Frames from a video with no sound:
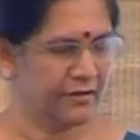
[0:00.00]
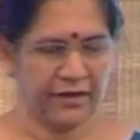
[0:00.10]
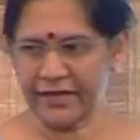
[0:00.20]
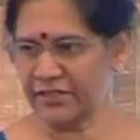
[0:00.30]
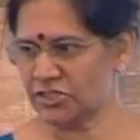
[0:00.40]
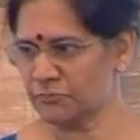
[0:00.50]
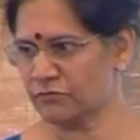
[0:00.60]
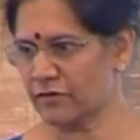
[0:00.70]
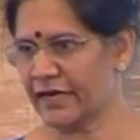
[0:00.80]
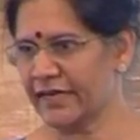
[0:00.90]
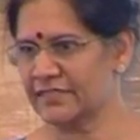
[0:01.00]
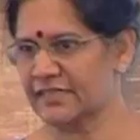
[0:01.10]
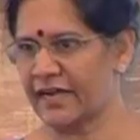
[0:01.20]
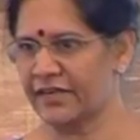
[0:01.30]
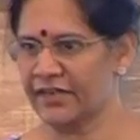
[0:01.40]
right? The chips were getting
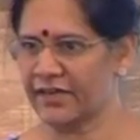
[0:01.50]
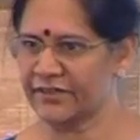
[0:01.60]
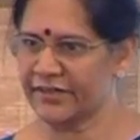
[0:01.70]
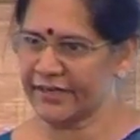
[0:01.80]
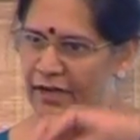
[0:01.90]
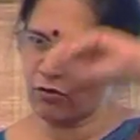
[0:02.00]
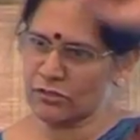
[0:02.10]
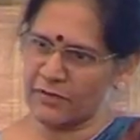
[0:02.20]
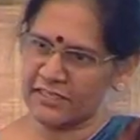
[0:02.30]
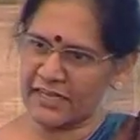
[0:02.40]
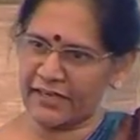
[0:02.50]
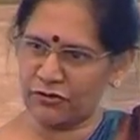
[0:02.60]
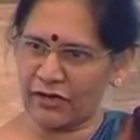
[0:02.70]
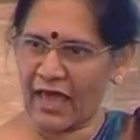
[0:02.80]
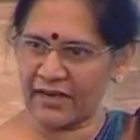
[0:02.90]
designed here and the data was being sent
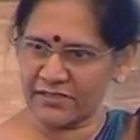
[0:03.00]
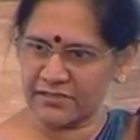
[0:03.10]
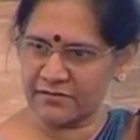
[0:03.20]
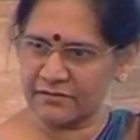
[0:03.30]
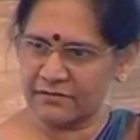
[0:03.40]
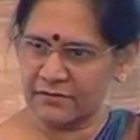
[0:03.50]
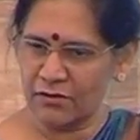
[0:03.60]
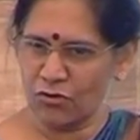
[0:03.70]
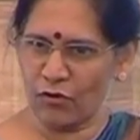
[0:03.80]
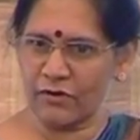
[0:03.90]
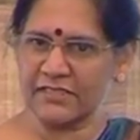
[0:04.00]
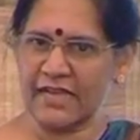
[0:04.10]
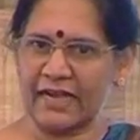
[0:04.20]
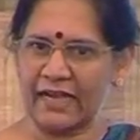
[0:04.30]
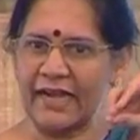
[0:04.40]
to Dallas over a
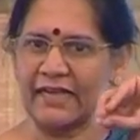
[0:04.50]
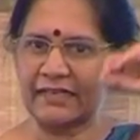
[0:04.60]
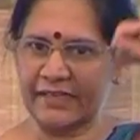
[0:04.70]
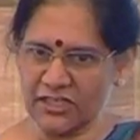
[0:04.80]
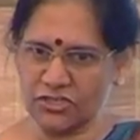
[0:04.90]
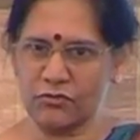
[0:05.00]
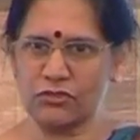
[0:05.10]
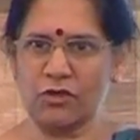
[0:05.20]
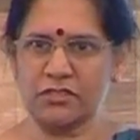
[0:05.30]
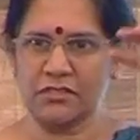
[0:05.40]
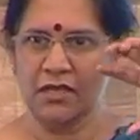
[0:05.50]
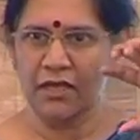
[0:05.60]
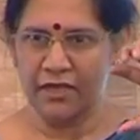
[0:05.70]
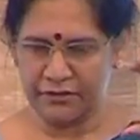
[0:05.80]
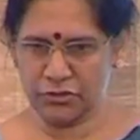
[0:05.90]
satellite dish, which was,
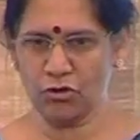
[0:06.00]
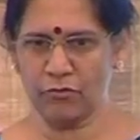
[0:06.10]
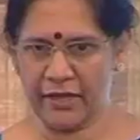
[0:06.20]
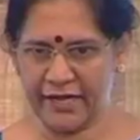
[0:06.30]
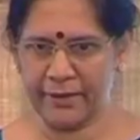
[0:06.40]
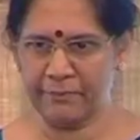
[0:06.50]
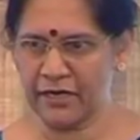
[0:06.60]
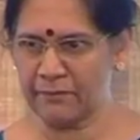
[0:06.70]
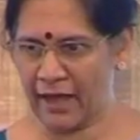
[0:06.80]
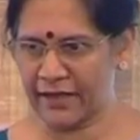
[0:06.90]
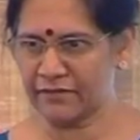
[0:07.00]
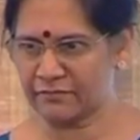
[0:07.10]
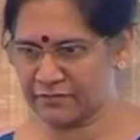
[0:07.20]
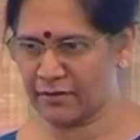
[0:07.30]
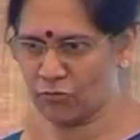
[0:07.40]
enabled
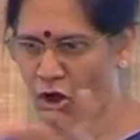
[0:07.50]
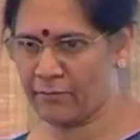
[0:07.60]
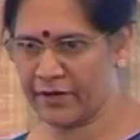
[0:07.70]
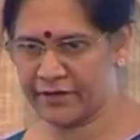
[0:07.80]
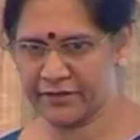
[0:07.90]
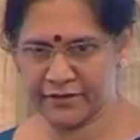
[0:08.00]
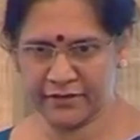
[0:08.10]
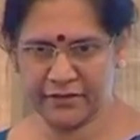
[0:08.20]
by some government